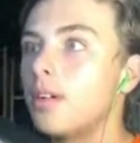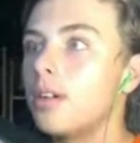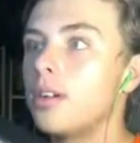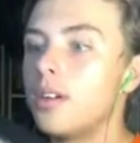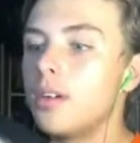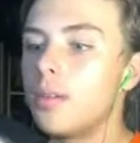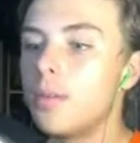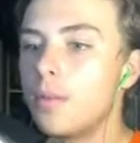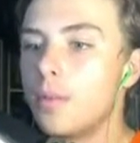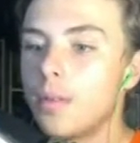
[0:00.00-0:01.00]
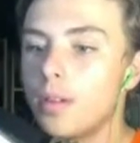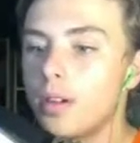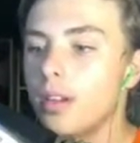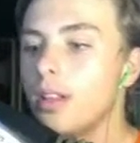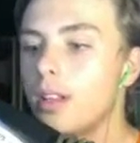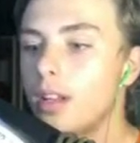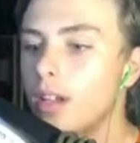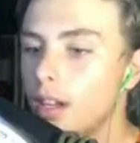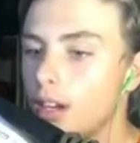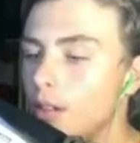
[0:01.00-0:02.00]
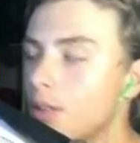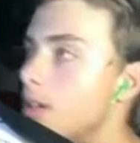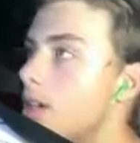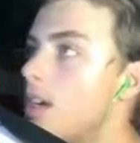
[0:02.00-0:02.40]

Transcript: No one is speaking in this clip.